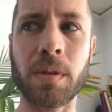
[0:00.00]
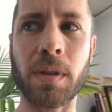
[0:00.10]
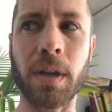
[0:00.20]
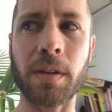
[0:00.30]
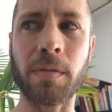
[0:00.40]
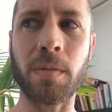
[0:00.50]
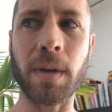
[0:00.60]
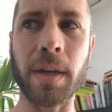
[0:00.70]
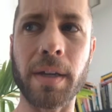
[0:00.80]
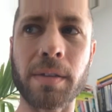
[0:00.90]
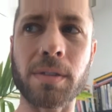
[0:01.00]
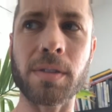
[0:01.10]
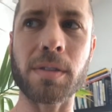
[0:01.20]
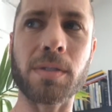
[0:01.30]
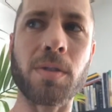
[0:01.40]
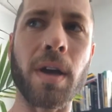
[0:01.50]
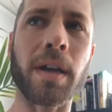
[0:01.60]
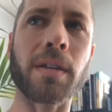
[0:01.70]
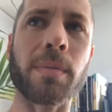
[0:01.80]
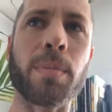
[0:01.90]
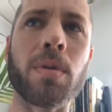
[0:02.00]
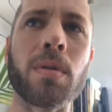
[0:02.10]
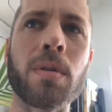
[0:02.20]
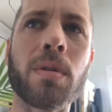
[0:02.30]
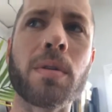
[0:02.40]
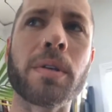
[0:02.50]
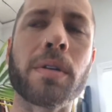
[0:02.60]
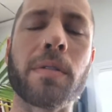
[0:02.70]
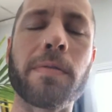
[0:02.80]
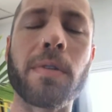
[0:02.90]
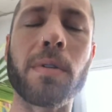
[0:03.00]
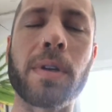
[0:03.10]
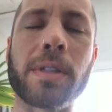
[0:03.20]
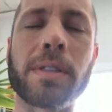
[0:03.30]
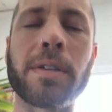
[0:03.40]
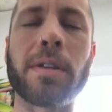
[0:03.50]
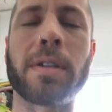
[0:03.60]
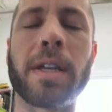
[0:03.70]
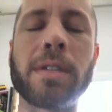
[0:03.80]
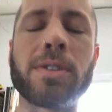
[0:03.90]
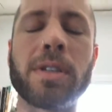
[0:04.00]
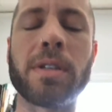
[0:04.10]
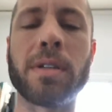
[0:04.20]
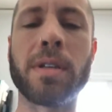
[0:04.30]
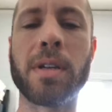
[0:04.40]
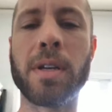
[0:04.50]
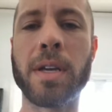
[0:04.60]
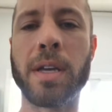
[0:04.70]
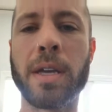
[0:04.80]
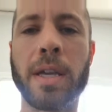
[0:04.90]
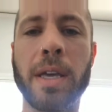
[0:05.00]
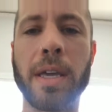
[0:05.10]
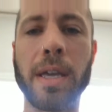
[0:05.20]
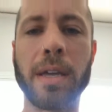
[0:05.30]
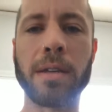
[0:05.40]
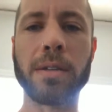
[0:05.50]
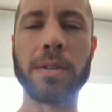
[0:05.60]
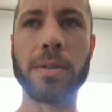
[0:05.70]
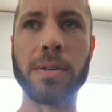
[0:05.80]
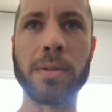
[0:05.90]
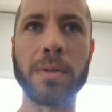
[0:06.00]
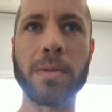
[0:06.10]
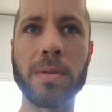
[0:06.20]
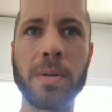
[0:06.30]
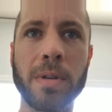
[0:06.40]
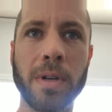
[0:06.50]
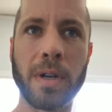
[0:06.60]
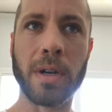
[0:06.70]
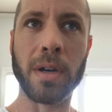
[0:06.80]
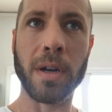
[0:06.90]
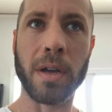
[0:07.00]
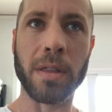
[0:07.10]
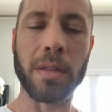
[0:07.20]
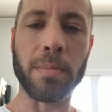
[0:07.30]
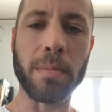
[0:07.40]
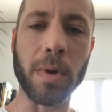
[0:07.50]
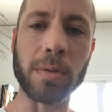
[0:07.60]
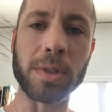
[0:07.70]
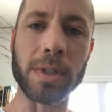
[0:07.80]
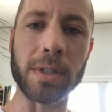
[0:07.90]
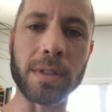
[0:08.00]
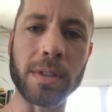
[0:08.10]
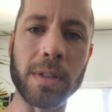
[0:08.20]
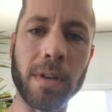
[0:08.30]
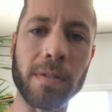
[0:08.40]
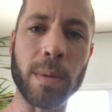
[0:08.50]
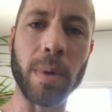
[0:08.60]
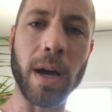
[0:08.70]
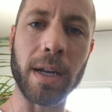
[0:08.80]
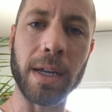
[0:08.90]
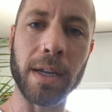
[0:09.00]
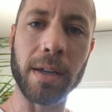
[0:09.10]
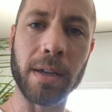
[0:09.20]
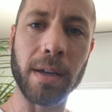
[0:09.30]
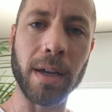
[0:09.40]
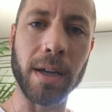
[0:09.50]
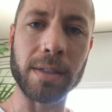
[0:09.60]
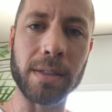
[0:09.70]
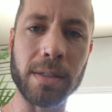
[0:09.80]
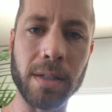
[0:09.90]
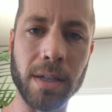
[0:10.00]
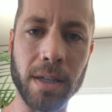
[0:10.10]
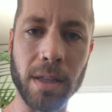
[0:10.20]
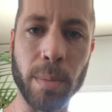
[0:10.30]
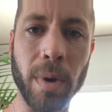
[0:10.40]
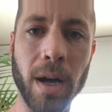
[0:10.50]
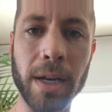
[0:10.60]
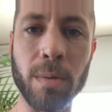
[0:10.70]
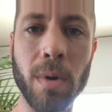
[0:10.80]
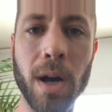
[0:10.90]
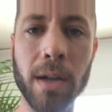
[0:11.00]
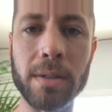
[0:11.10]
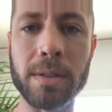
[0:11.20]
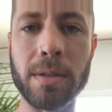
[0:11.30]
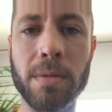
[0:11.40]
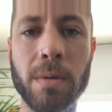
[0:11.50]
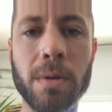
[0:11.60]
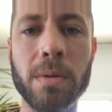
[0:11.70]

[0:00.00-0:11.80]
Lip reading: kind of way, just trying to pull your focus and your attention into the motions of the body as the body walks through.